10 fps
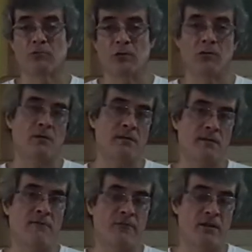You know,
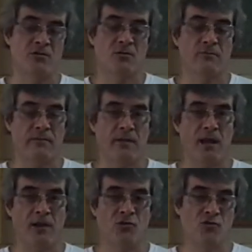the Firestorm,
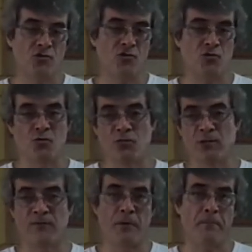they use two
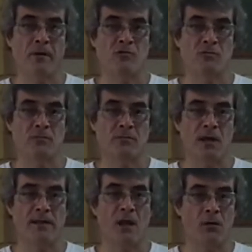different persons
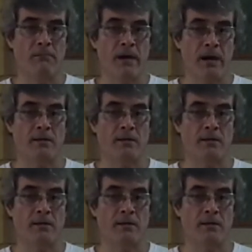that they combine